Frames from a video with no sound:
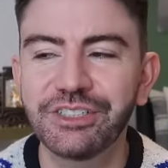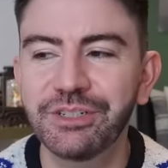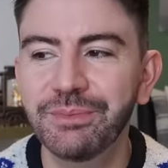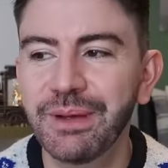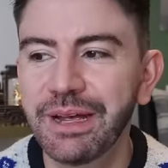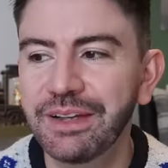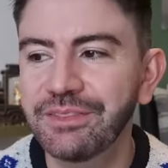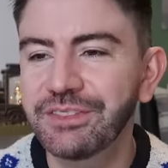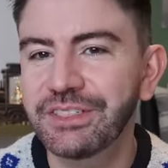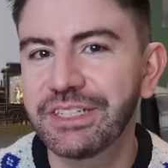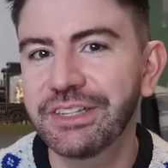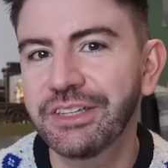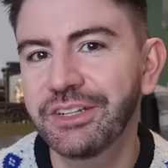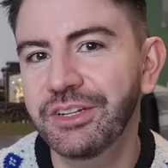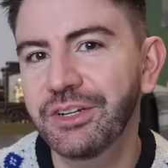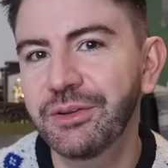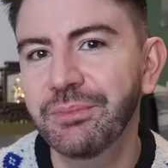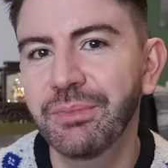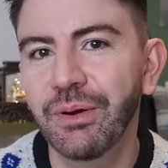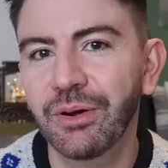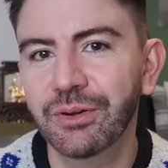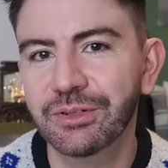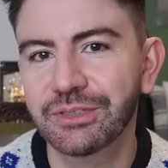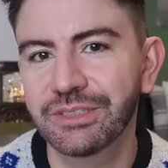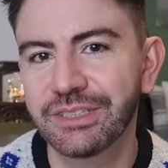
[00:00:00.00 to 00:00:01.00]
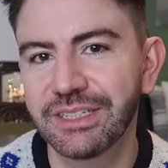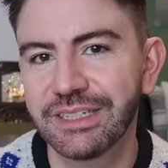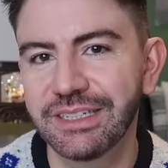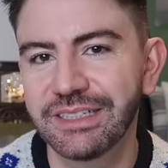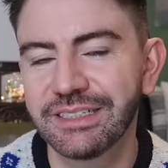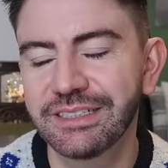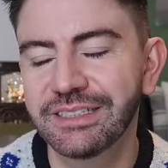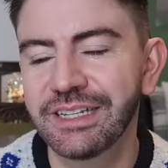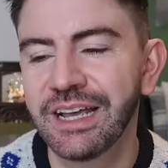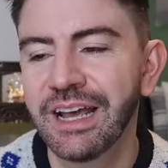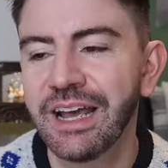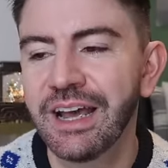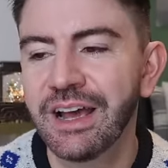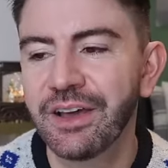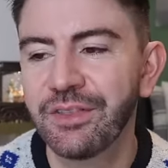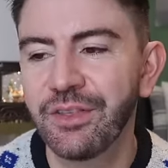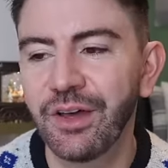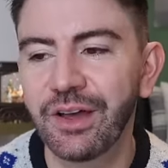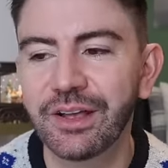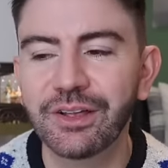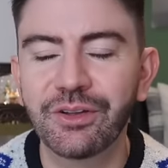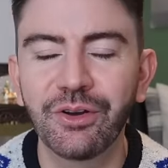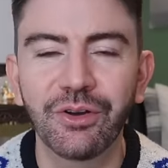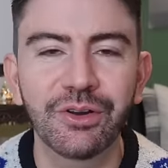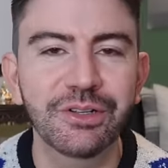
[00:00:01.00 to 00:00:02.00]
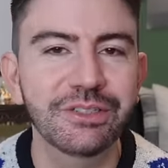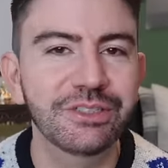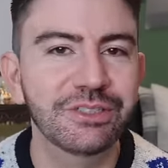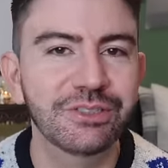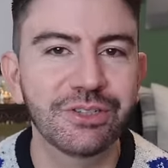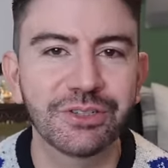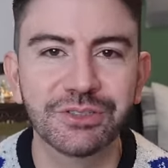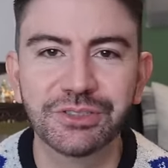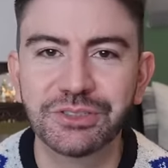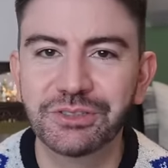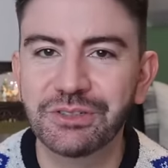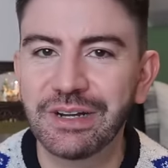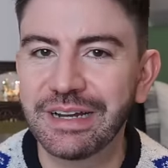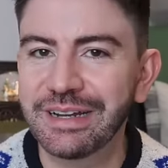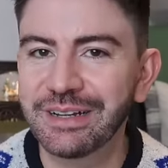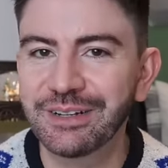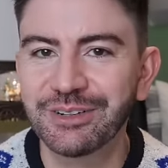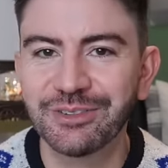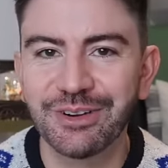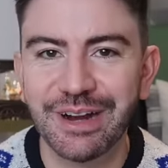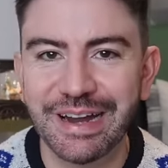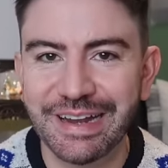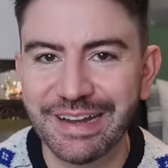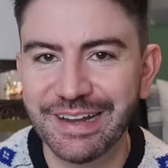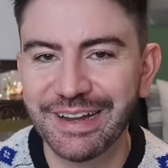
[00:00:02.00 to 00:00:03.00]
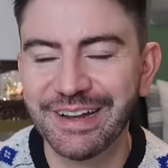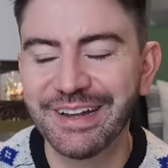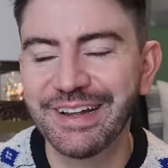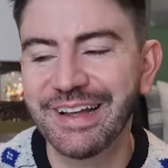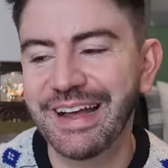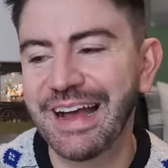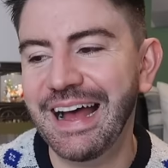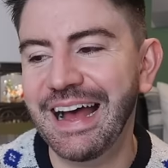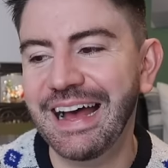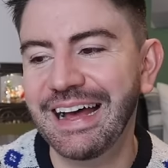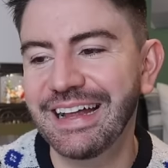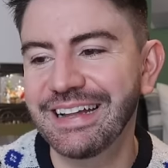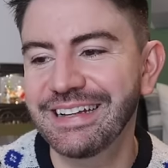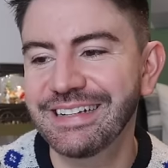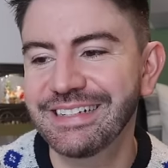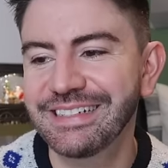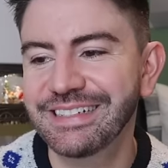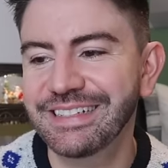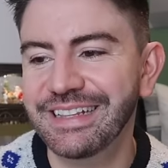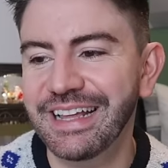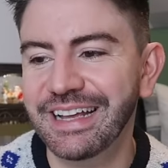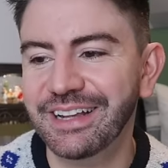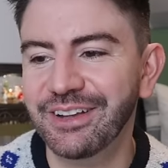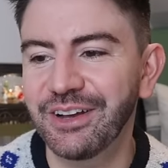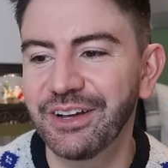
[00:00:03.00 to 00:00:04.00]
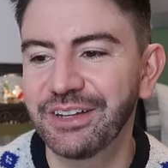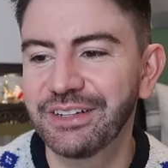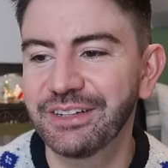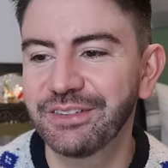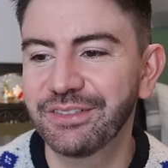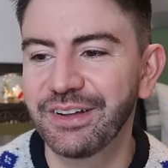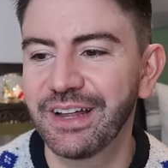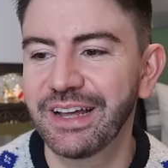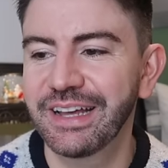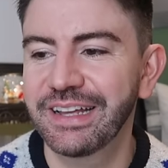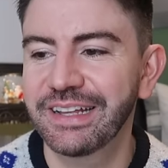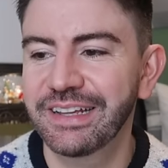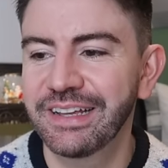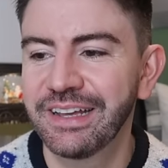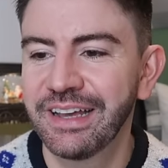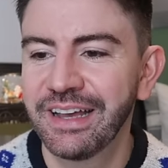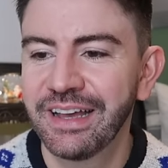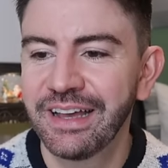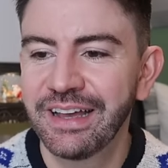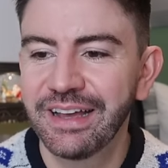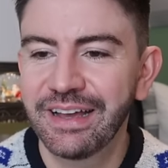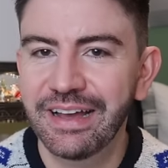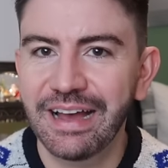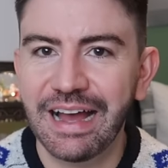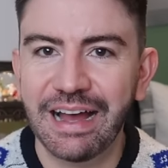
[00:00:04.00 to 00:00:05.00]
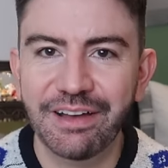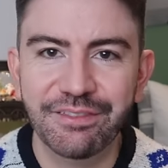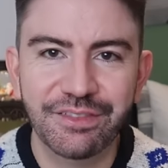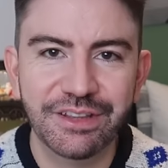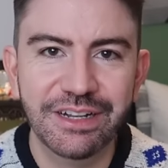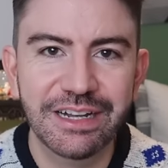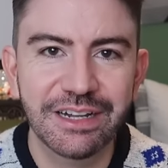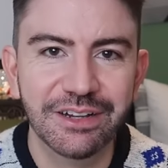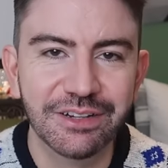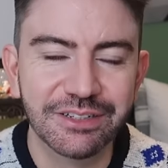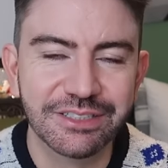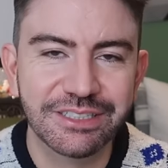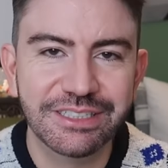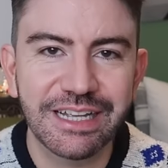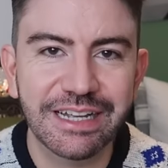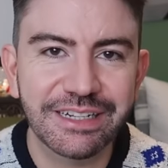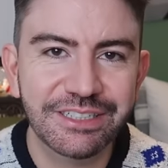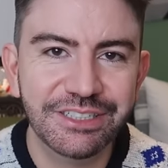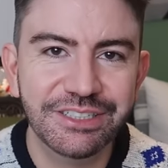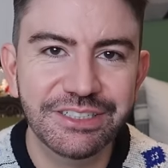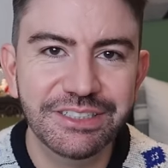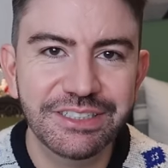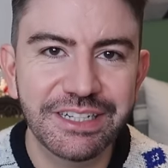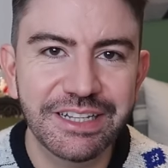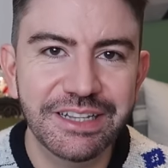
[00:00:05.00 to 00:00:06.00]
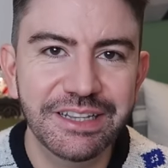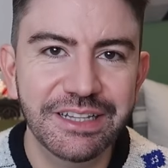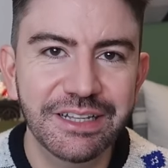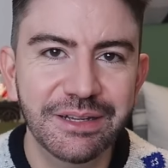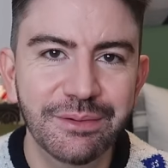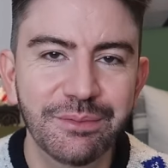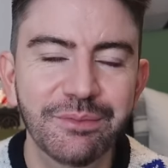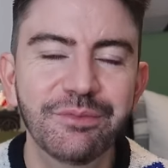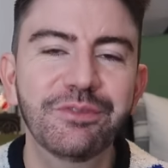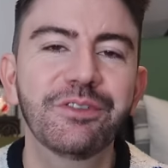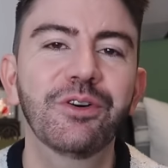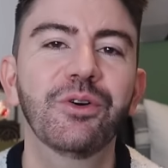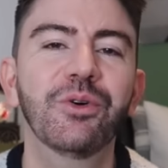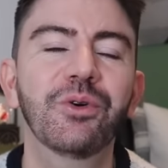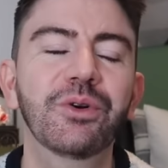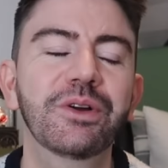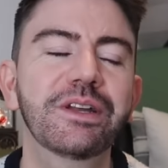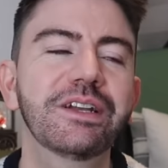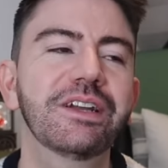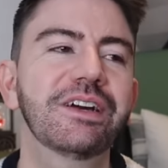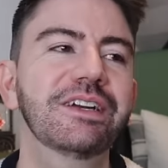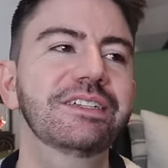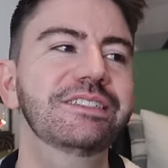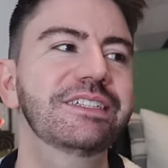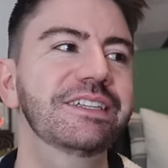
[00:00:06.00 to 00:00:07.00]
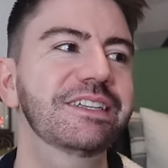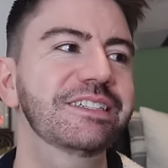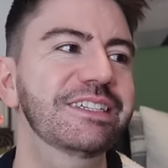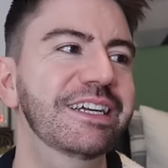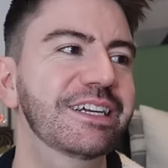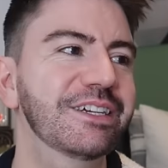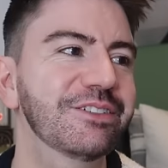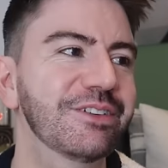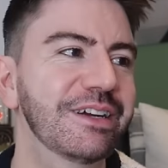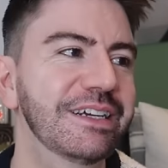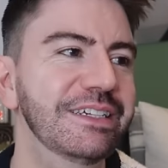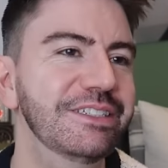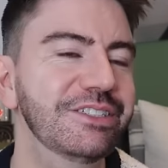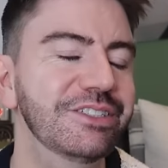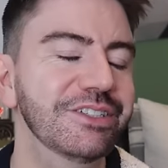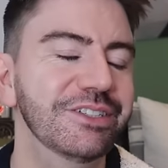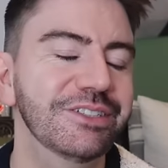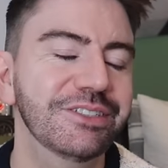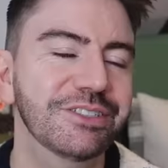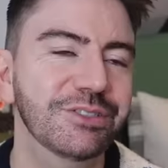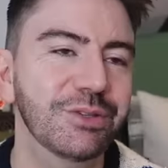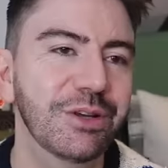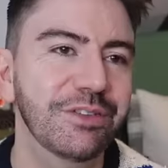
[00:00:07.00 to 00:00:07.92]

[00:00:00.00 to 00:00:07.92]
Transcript: You may have seen the new boxes that I got in Sostrena Grena, and they're kind of like, have the little sections in them for organizing decorations.